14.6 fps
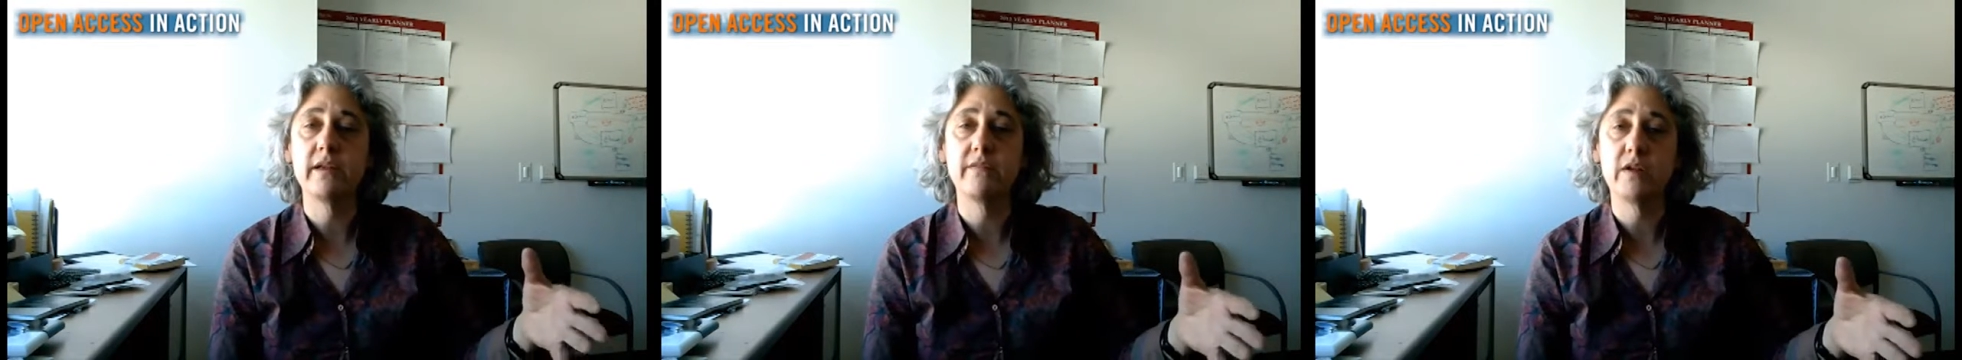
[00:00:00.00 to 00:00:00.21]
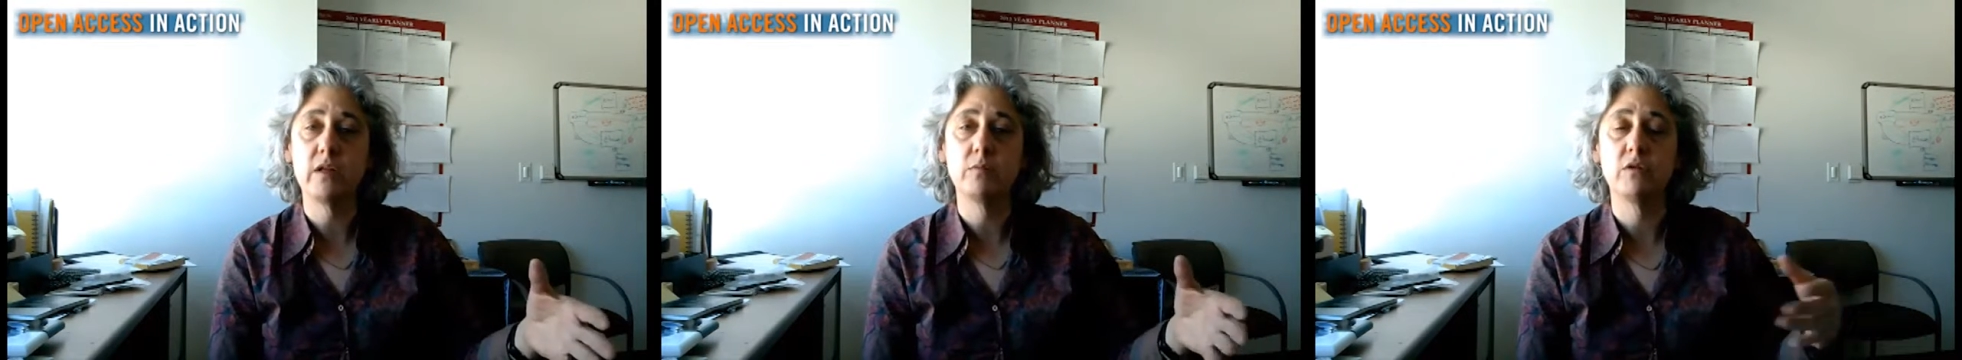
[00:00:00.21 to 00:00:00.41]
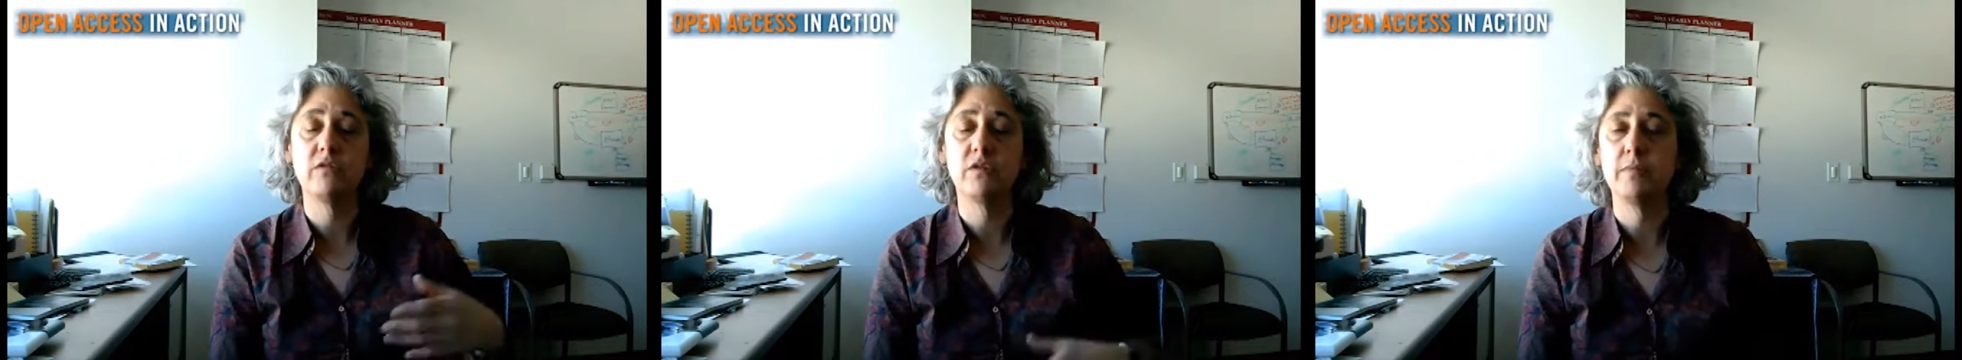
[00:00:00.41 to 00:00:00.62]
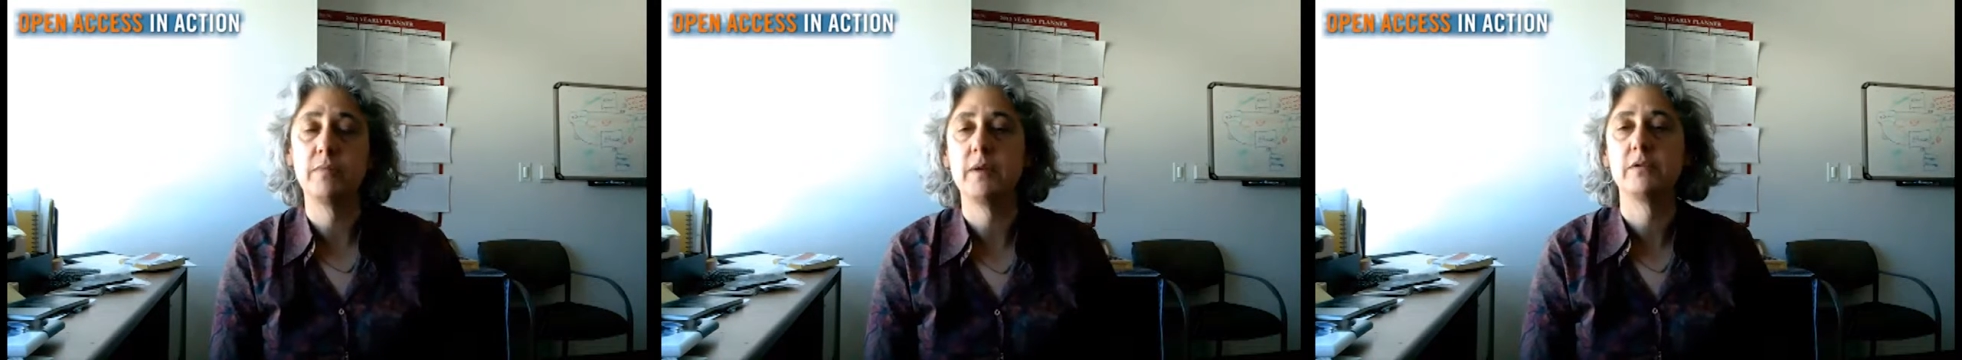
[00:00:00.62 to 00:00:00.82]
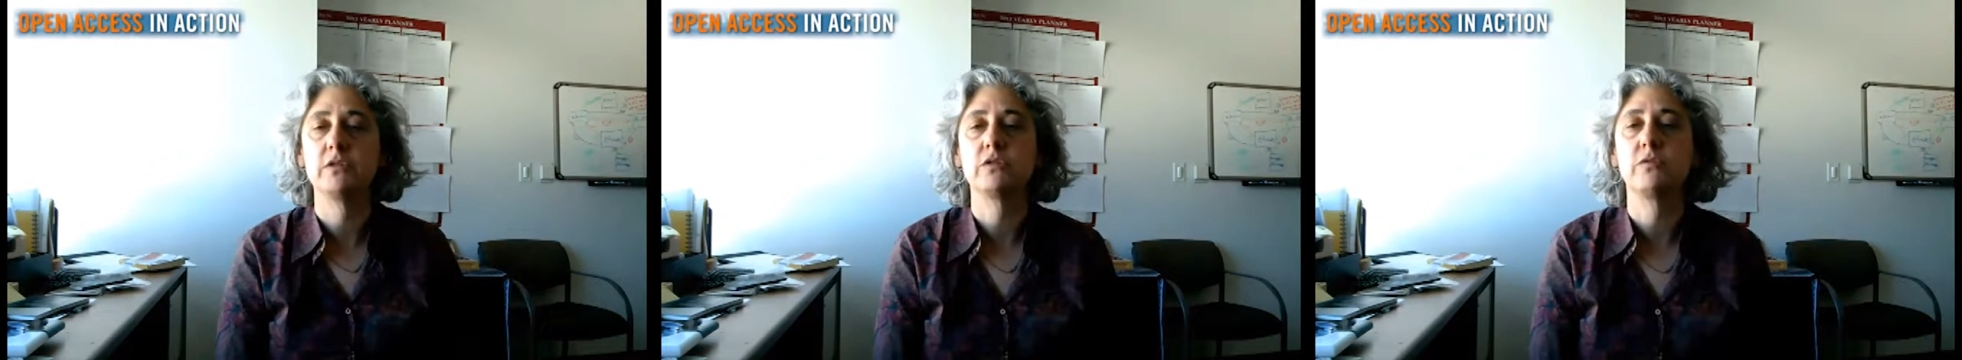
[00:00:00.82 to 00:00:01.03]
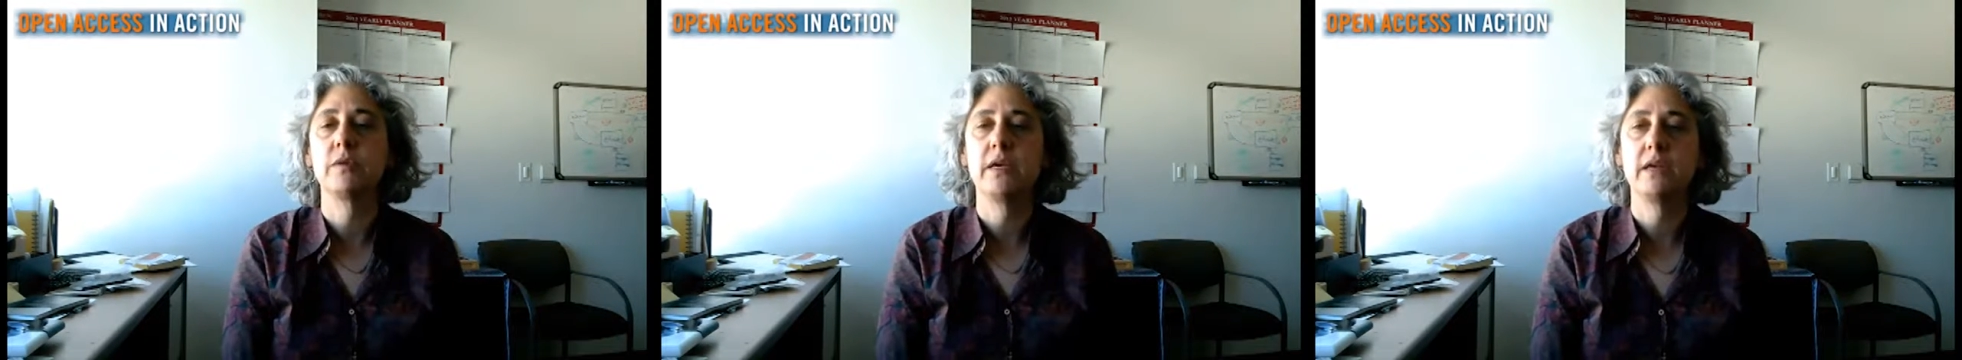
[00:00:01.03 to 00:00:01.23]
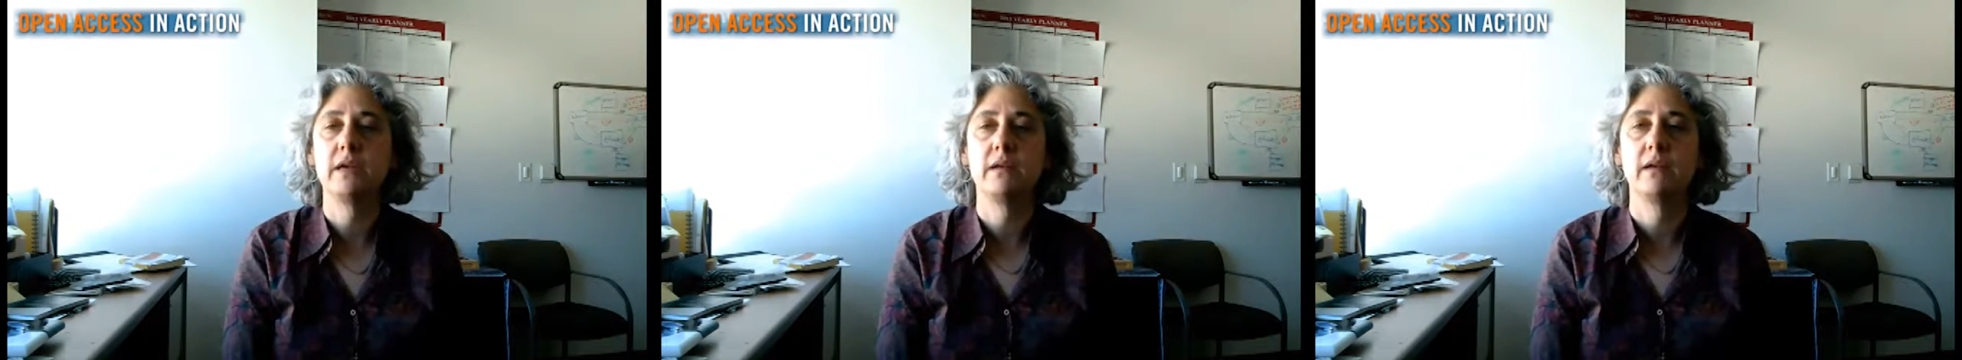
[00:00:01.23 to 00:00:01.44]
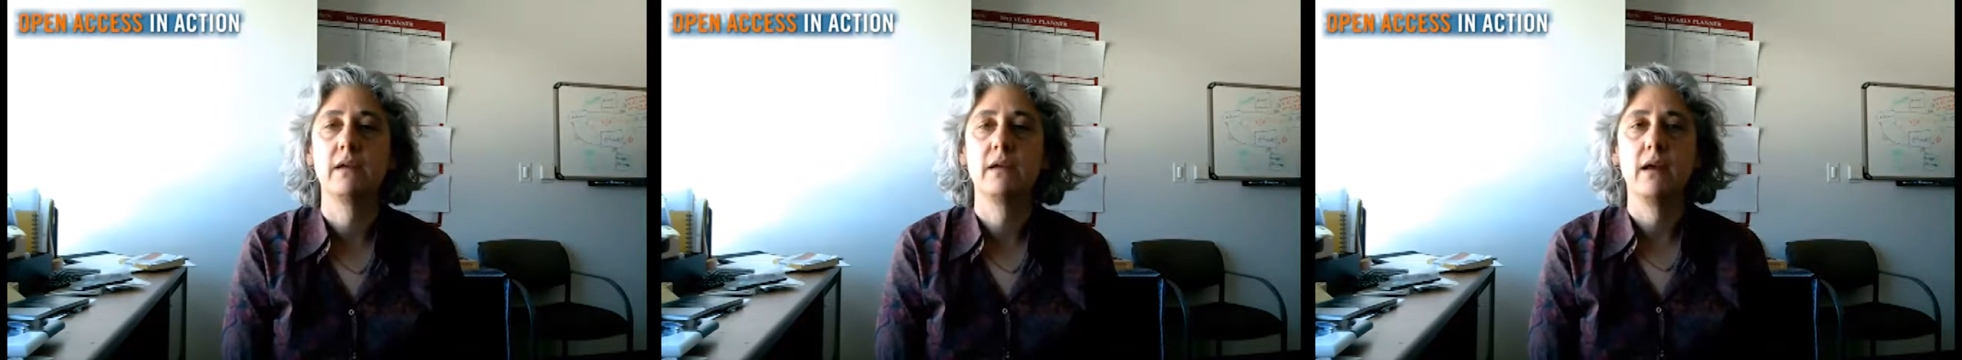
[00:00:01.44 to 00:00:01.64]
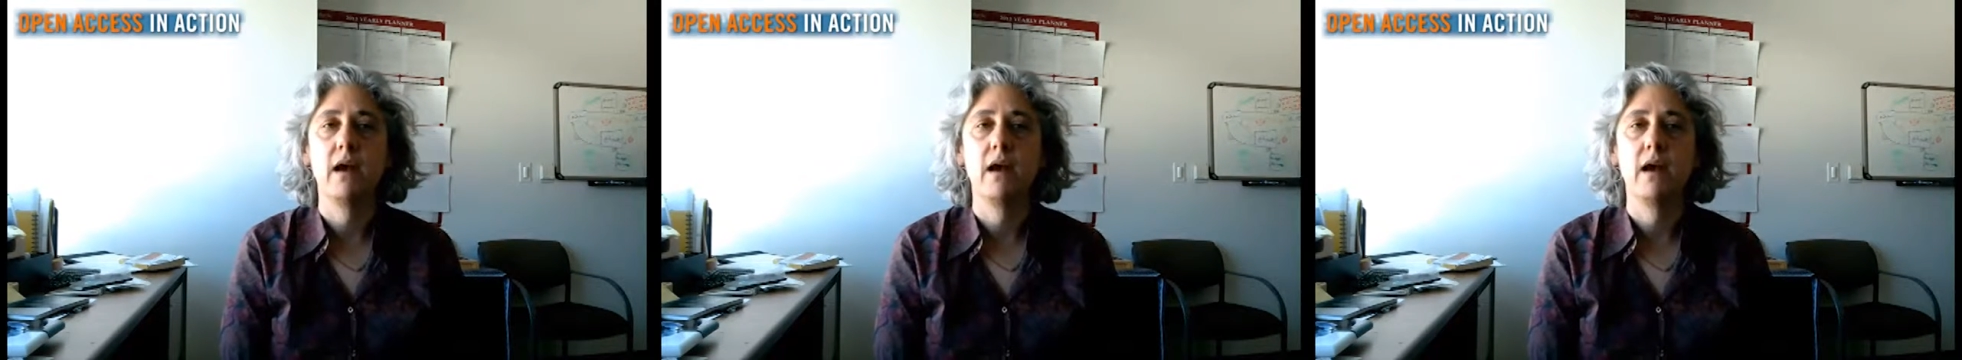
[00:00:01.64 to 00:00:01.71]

available for people to read,